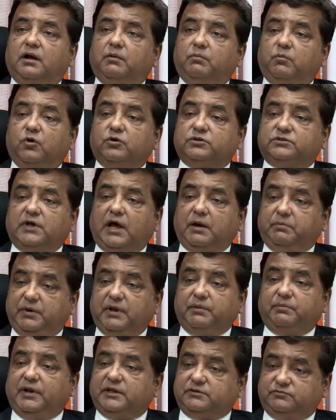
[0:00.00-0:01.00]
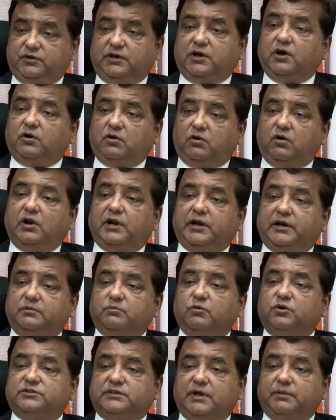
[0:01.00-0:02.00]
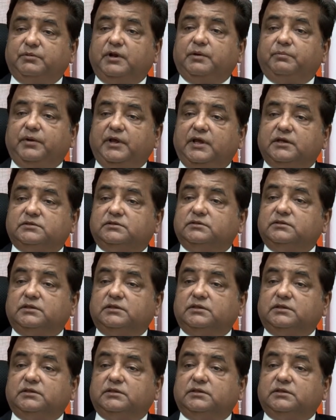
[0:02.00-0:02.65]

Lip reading: most happening place, we can call it, most happening place,